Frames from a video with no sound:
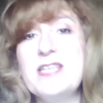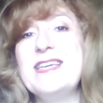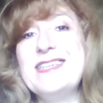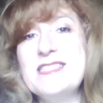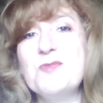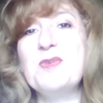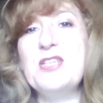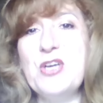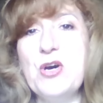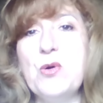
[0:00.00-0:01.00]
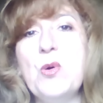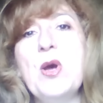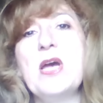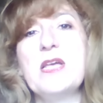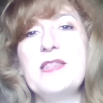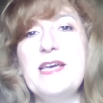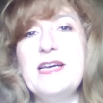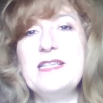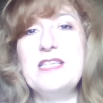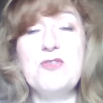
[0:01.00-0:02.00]
Yet we know
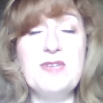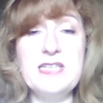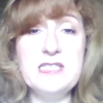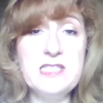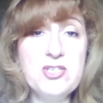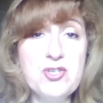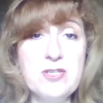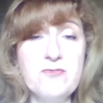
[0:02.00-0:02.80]
that the Organization